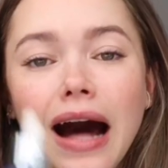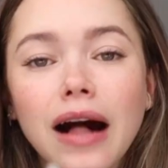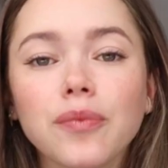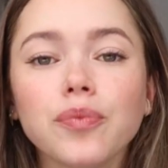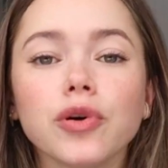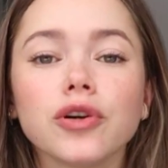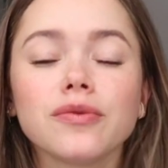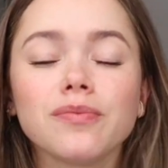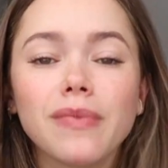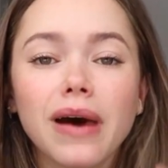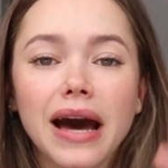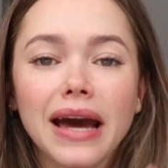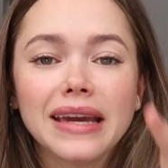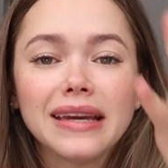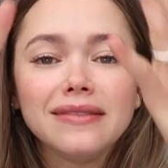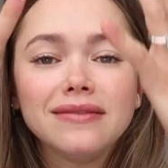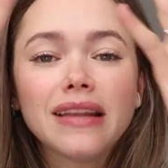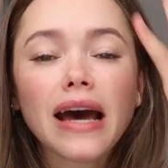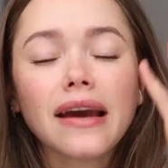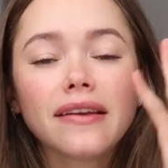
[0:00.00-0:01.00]
I'll put
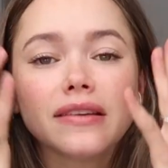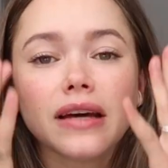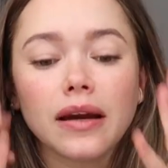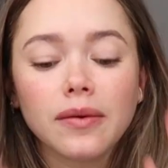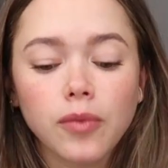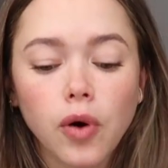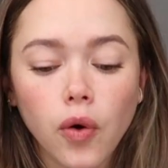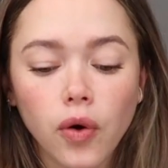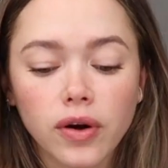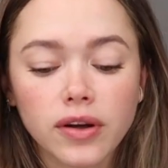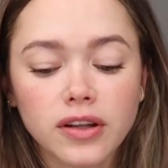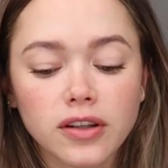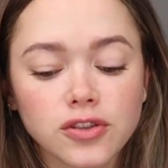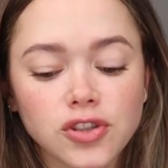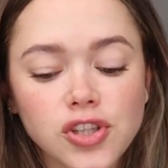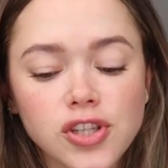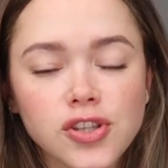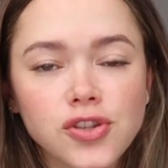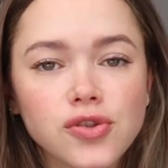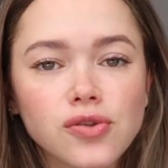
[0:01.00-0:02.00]
my nighttime oil
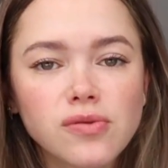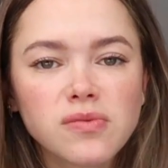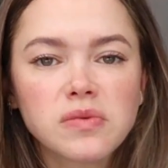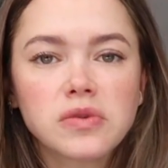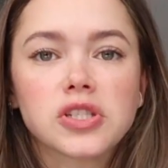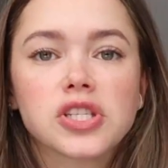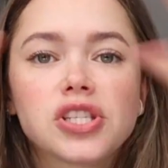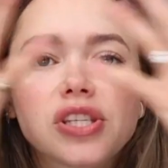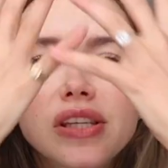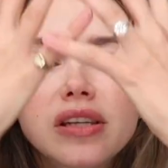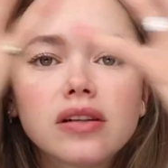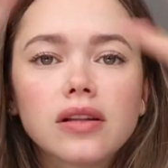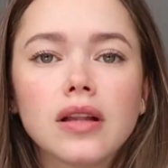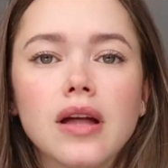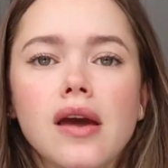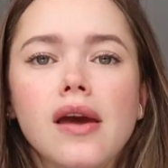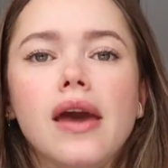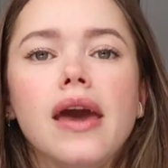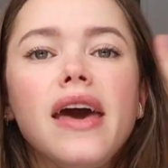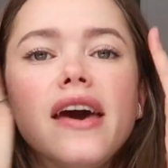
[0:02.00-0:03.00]
just to
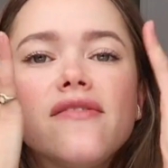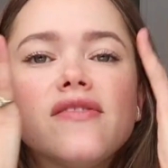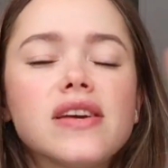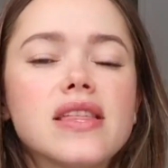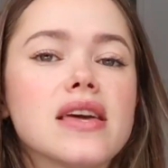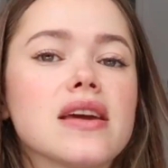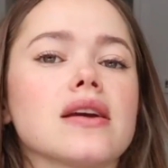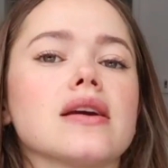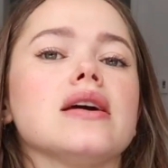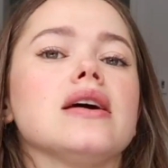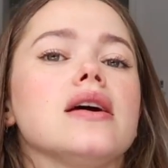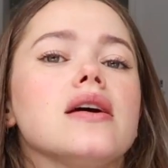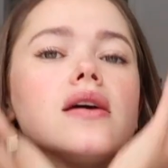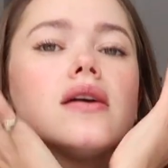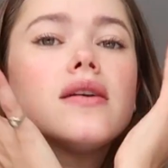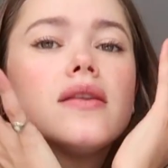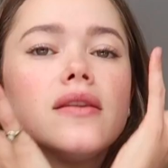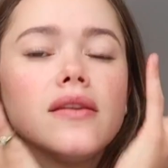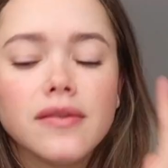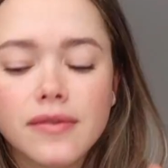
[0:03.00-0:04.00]
seal everything
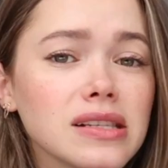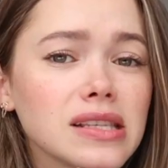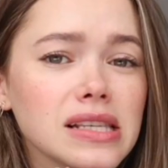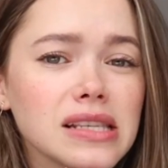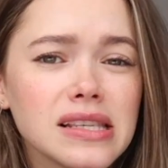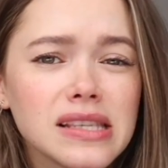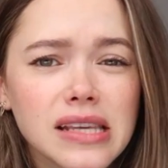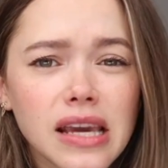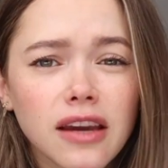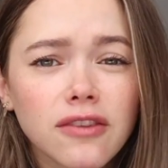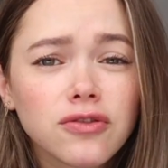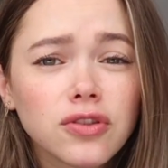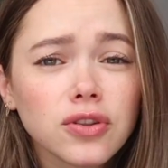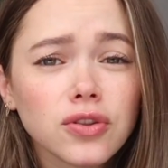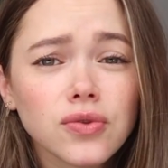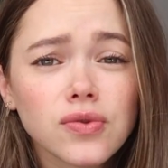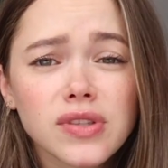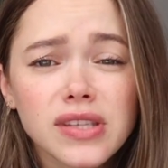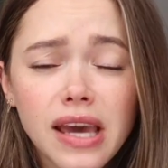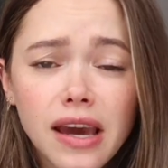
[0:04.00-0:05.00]
in. This is safe to
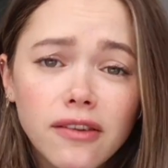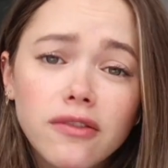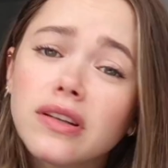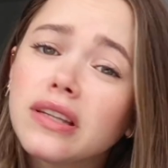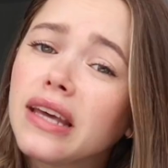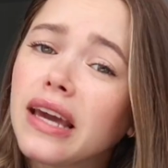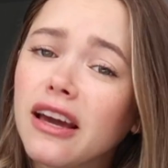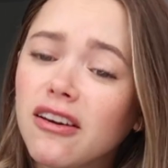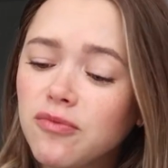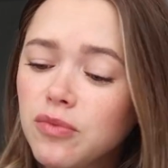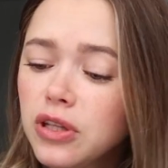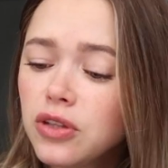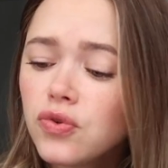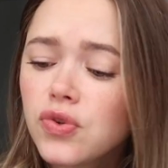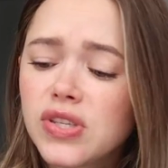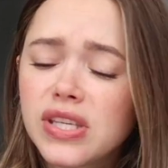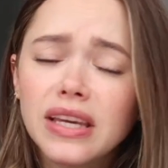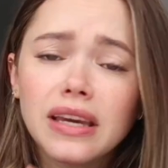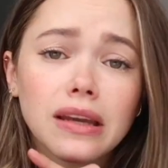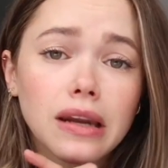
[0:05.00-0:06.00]
use every day. I've been
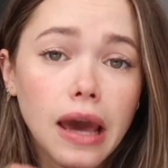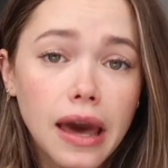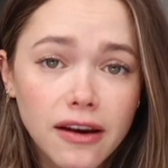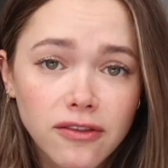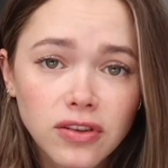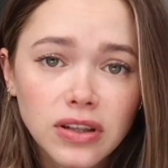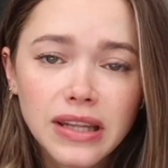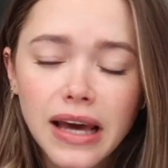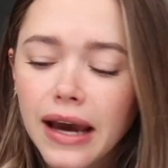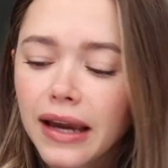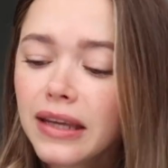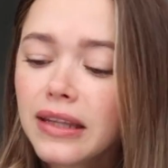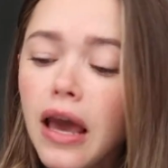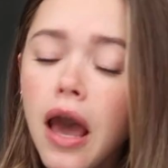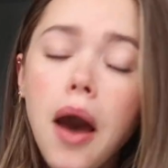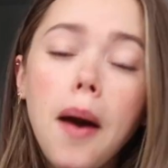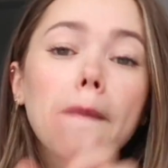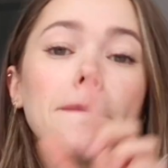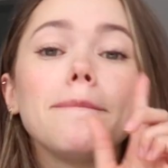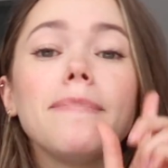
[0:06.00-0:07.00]
using it every night,
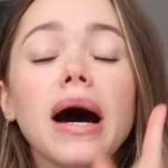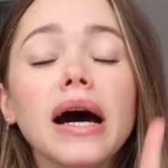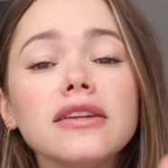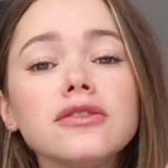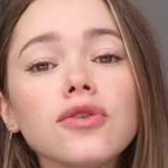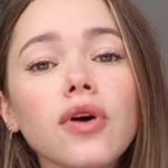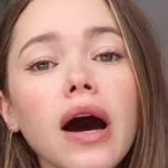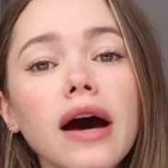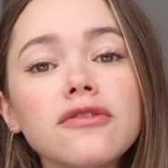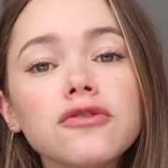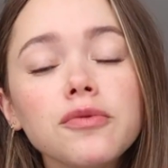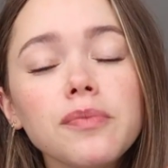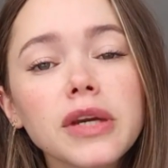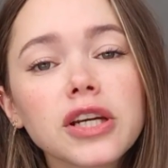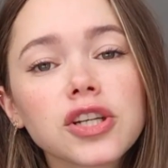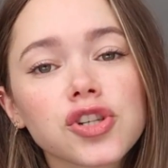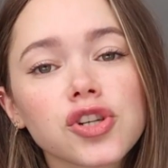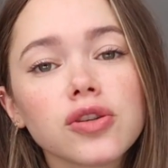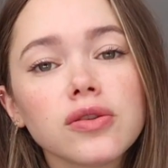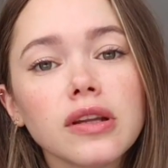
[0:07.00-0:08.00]
but you have to
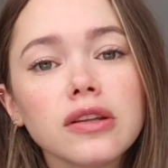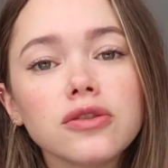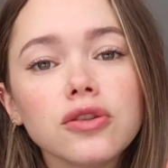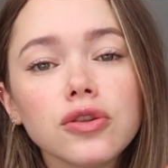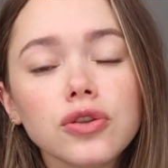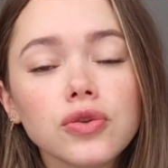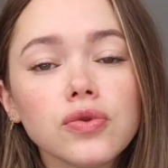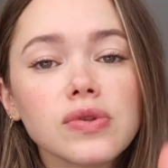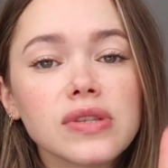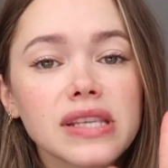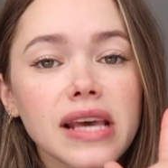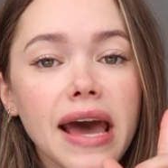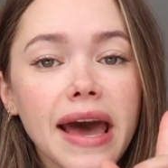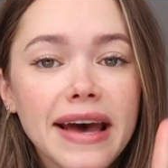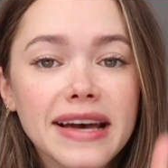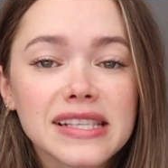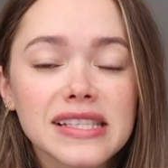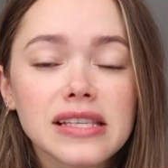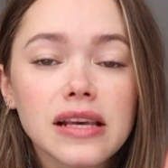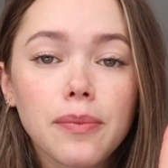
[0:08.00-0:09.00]
make sure that you use
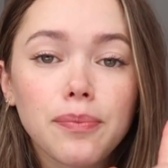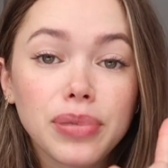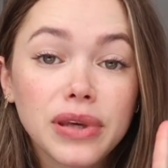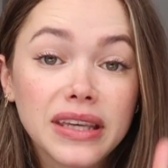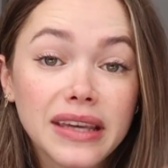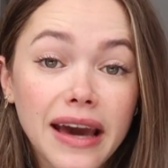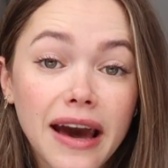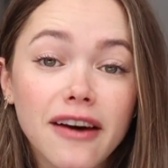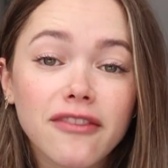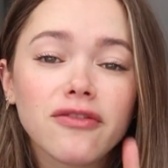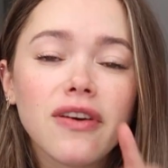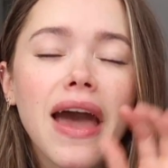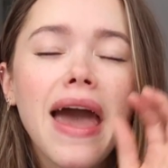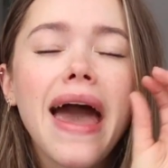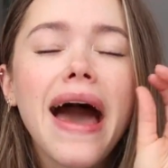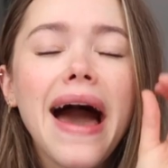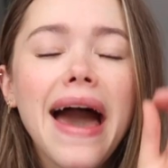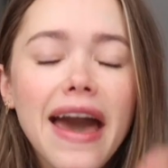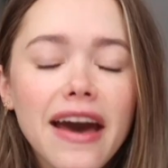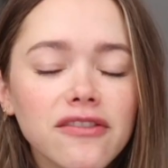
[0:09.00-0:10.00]
SPF
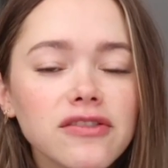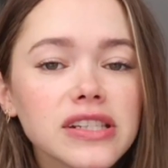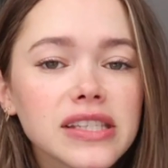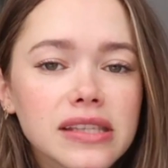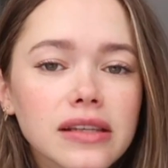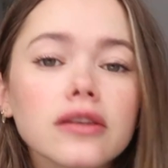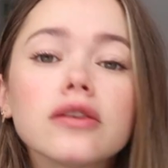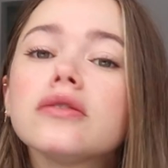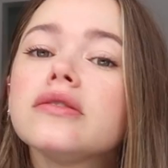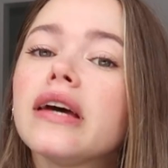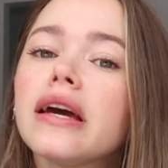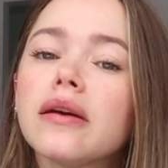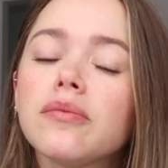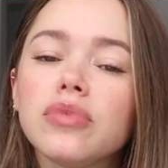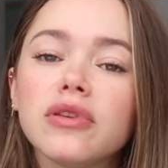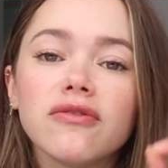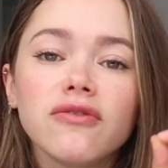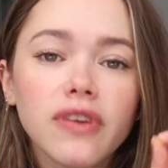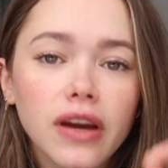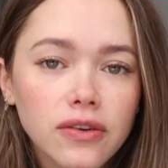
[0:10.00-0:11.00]
every single day.
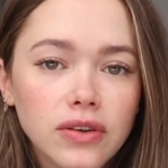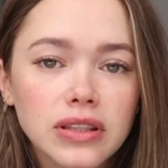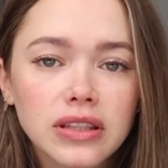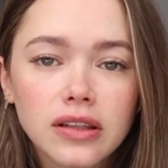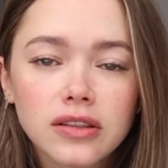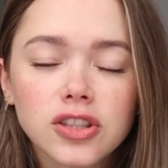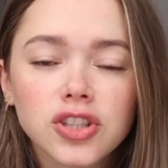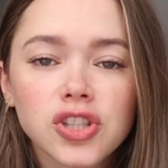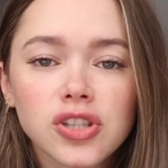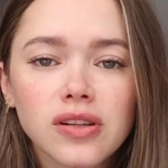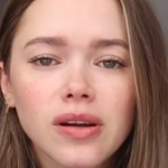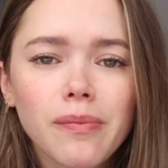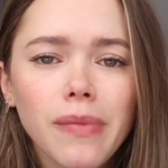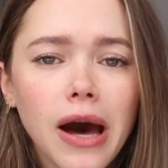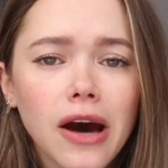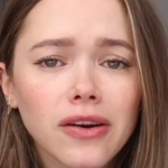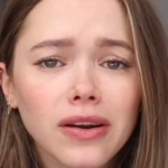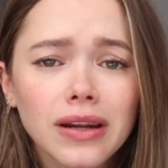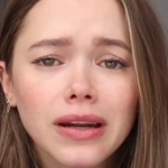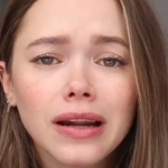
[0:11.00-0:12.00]
Be very diligent
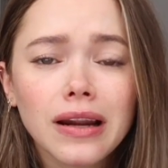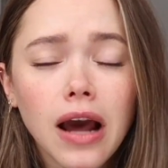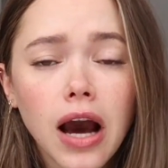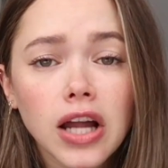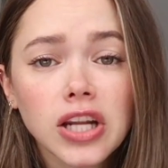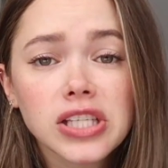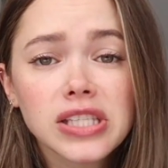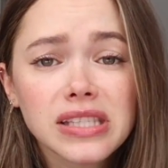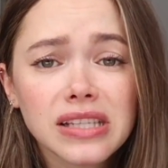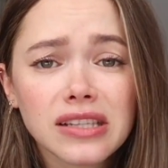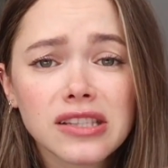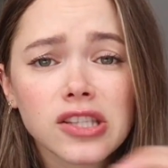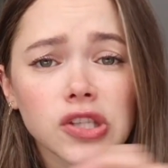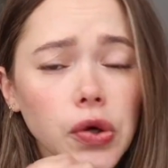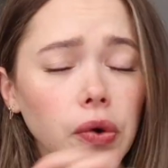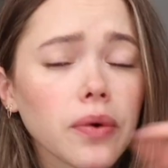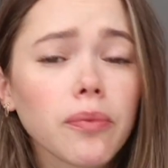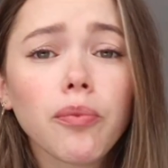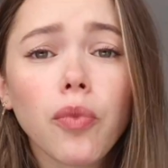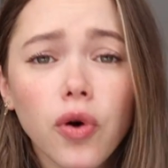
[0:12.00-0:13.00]
about it, and honestly, it's
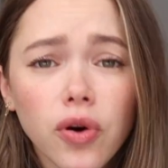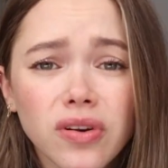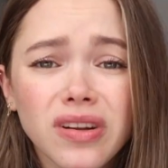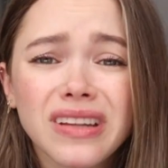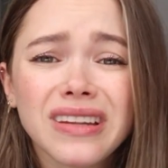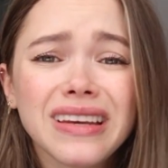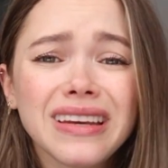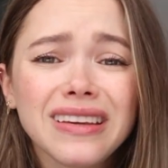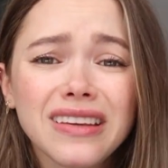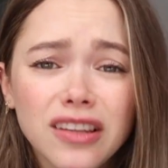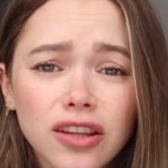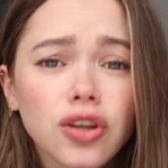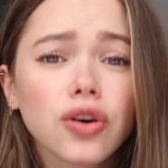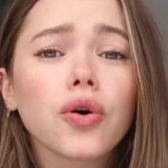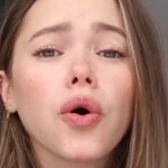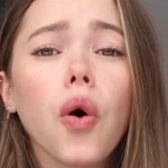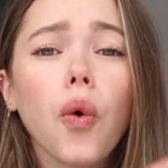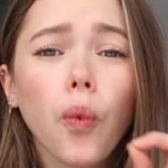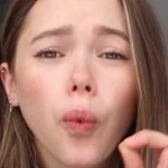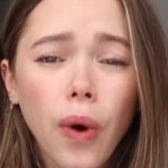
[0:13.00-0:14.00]
so important
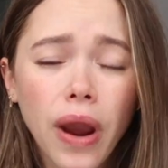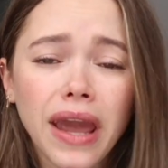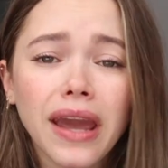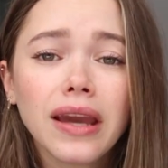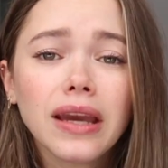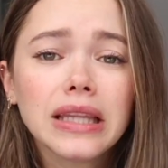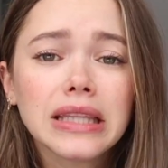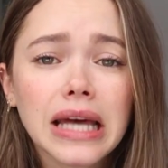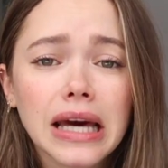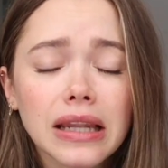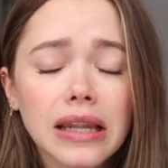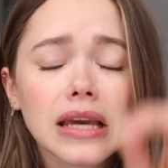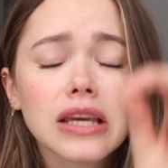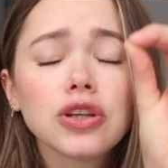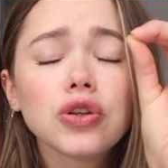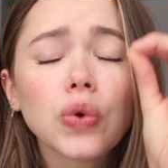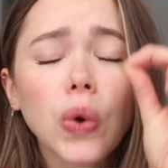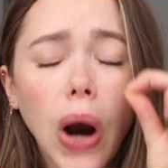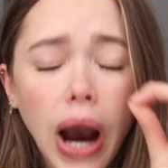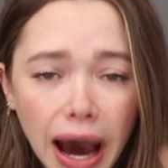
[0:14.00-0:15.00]
either way
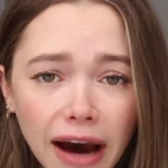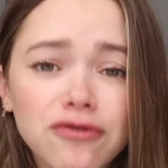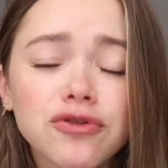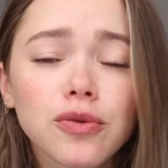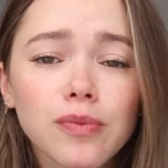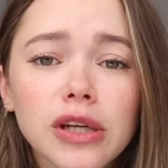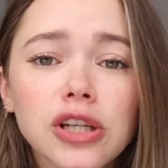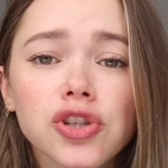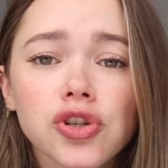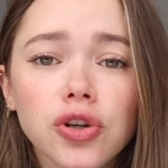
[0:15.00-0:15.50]
that you have to make